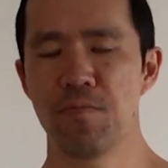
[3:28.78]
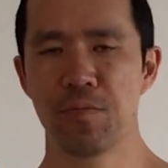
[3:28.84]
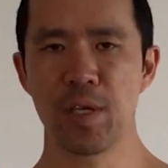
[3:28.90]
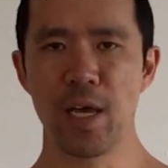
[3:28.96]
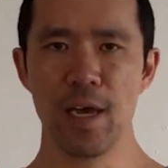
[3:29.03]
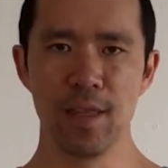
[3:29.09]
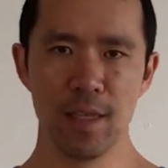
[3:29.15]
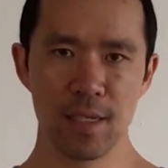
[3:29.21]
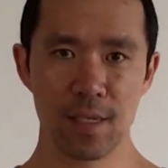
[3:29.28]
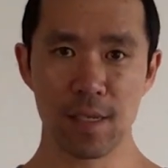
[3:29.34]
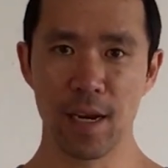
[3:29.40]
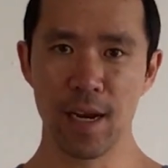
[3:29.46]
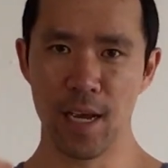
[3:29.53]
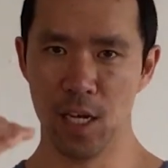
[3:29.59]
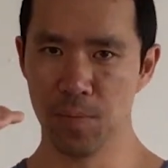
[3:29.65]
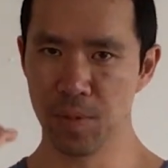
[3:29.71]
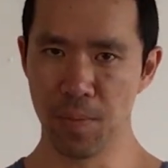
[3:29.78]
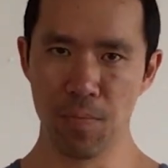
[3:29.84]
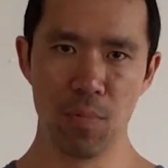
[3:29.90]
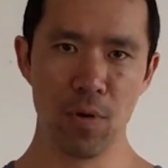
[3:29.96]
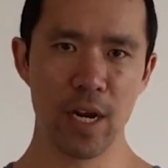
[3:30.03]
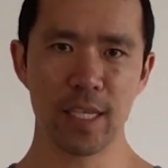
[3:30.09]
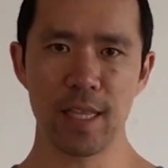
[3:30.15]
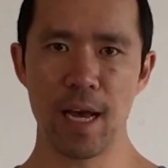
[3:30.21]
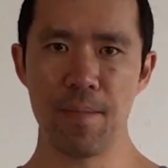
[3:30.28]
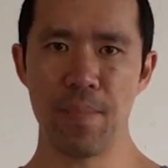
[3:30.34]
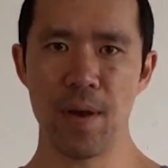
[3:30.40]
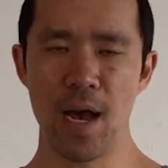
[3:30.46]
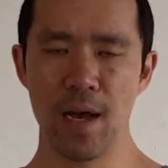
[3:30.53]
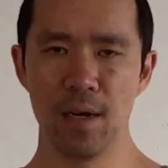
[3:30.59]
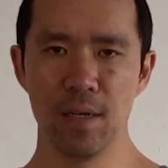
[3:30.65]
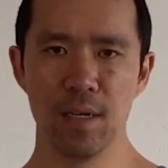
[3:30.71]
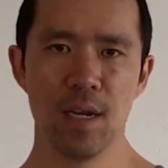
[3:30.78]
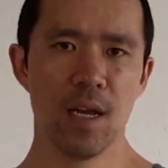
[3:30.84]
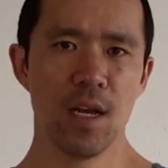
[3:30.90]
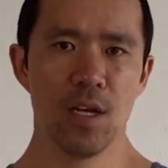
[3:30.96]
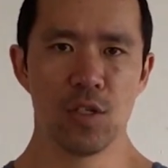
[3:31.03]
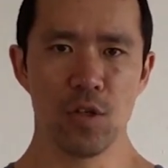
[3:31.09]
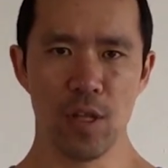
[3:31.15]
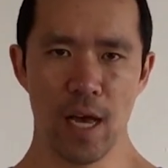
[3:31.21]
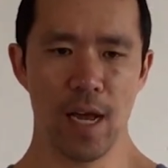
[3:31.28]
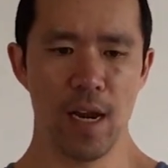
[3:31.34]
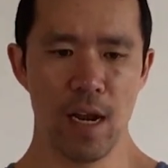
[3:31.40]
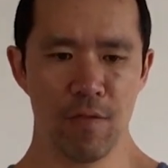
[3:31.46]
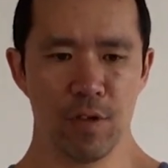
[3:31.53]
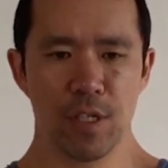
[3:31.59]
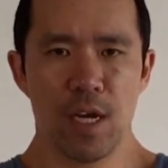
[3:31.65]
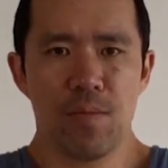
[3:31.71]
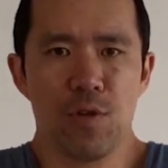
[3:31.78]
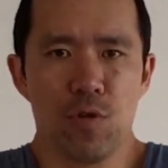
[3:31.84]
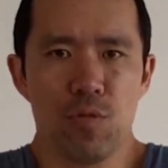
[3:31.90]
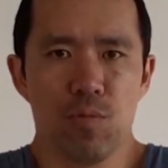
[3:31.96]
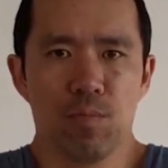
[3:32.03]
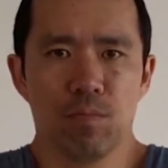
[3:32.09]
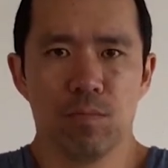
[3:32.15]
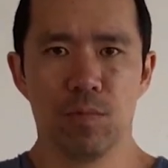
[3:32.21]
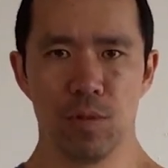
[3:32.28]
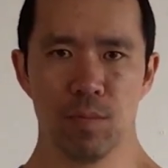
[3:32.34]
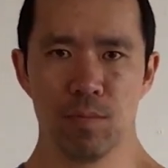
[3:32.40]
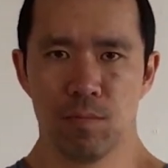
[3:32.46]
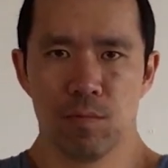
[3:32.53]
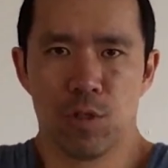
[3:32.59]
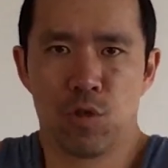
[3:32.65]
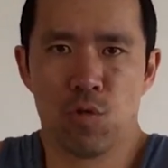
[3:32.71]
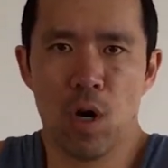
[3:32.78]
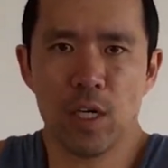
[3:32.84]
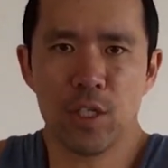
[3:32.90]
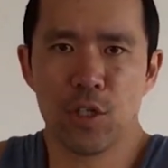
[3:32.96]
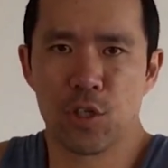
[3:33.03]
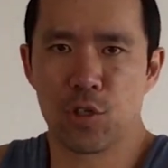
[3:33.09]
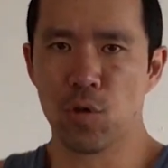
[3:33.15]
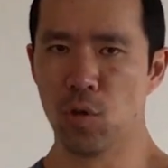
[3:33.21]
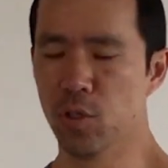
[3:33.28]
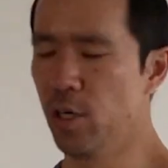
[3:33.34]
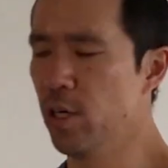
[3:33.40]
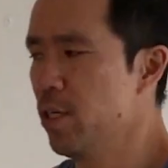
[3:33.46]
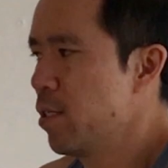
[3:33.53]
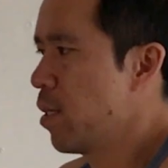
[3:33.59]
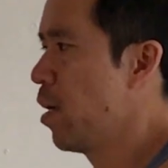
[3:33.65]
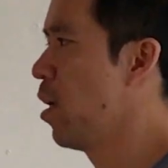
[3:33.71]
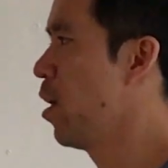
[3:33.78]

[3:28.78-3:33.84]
Okay, and this is gonna help to break that pattern so that every time you shrug your shoulders,